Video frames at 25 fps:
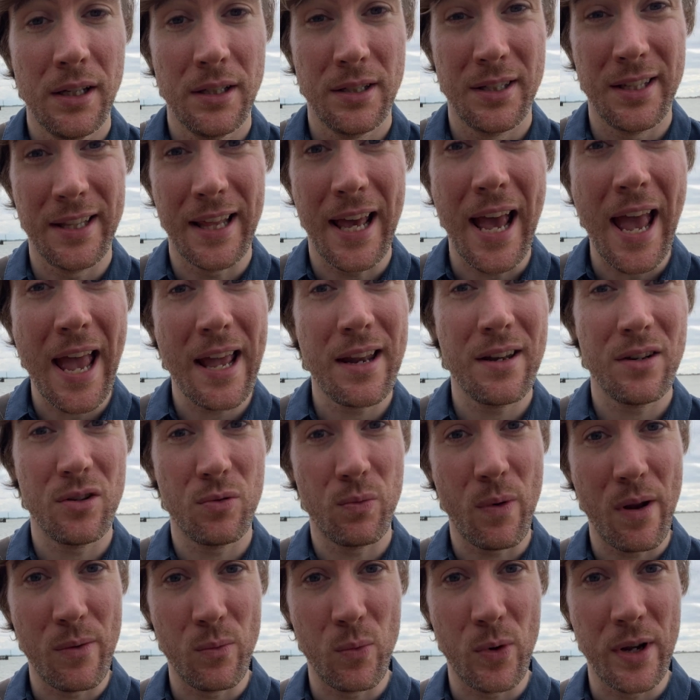to the end
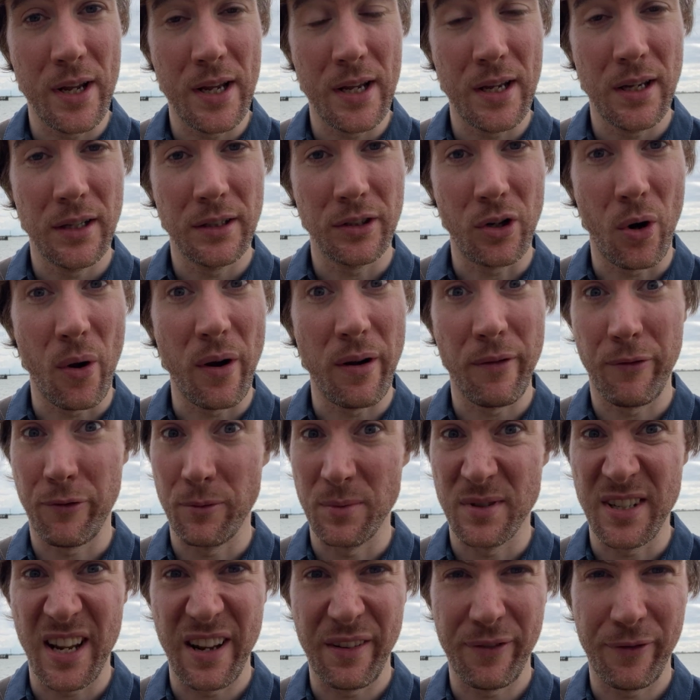when we're going
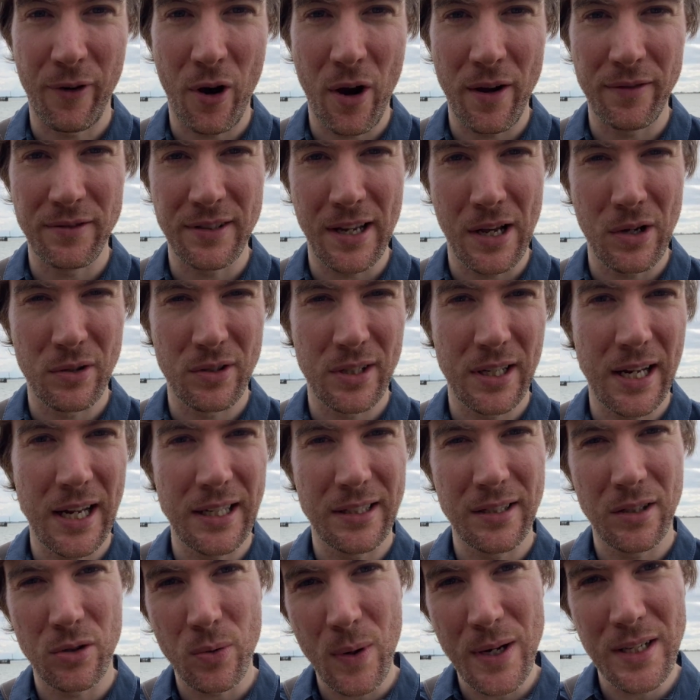from, say, 5 sales a day
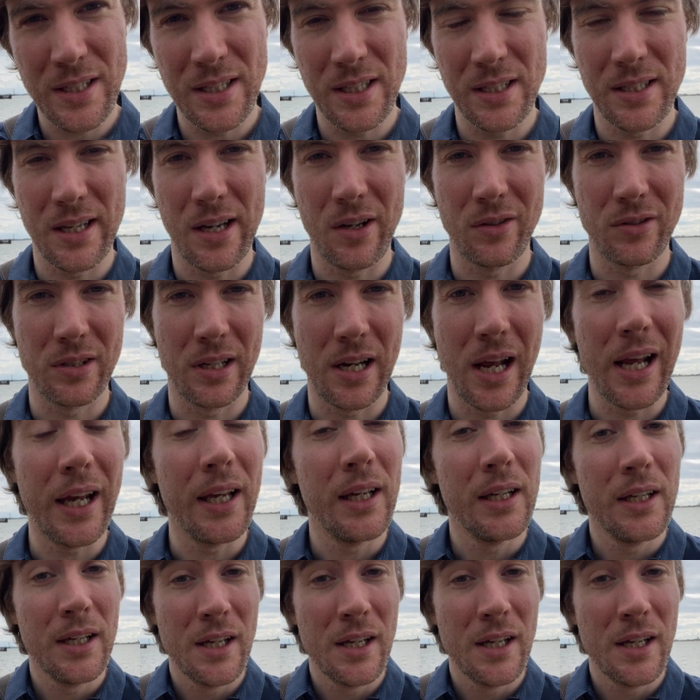to 20 sales a day,